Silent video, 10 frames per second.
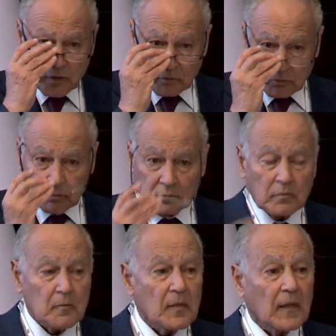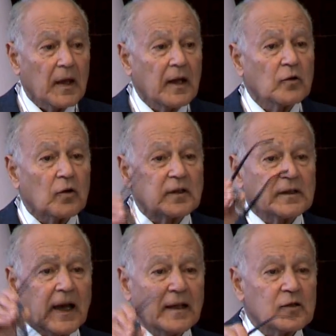had been indicating
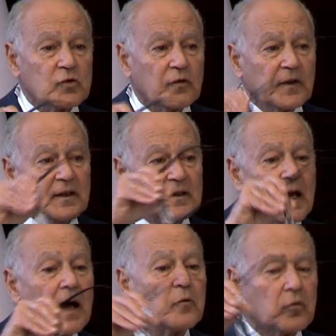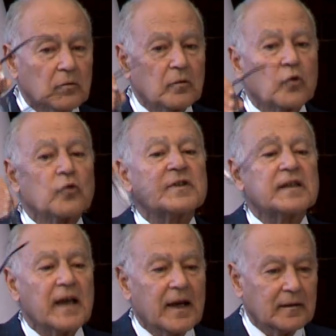many centuries that the USR
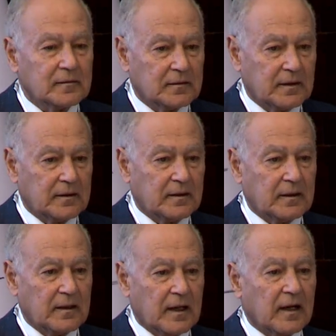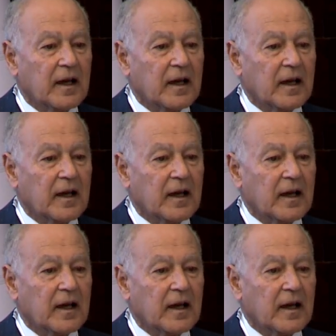or Russia,